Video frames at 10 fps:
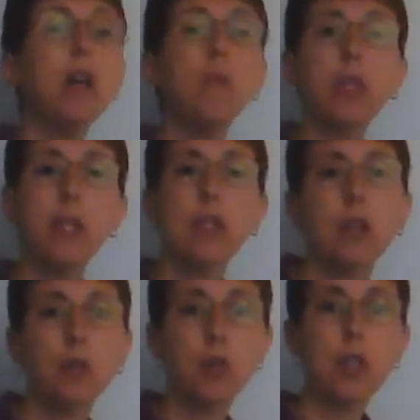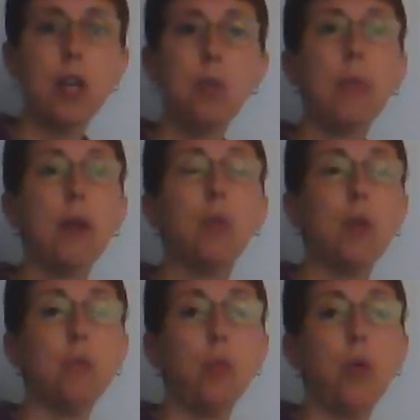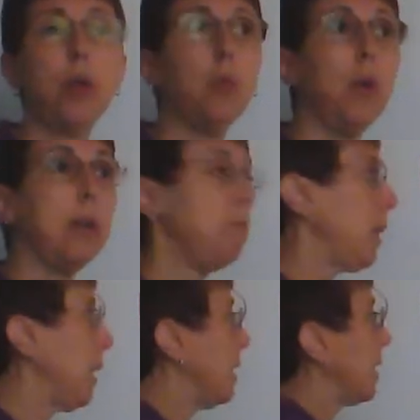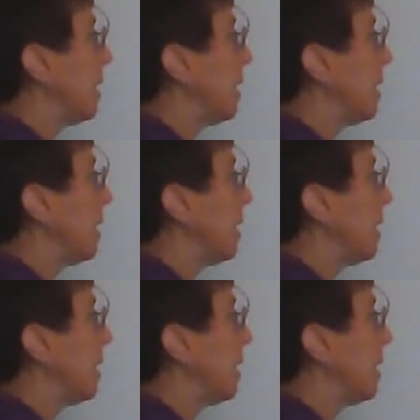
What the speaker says: But you need to understand what that 1.1 means.